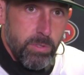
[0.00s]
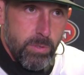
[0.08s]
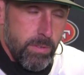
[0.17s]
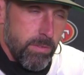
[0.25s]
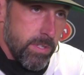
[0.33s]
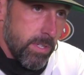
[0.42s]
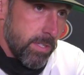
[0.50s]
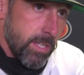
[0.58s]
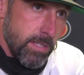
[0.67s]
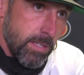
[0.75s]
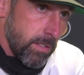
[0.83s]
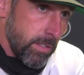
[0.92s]
do even
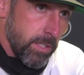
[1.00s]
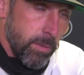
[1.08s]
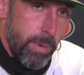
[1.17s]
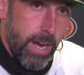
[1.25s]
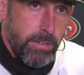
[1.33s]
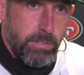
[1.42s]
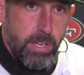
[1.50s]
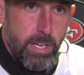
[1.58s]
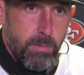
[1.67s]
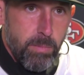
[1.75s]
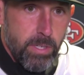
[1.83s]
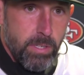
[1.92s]
statistically in the pass
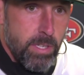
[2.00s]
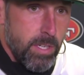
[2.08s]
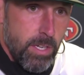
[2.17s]
game and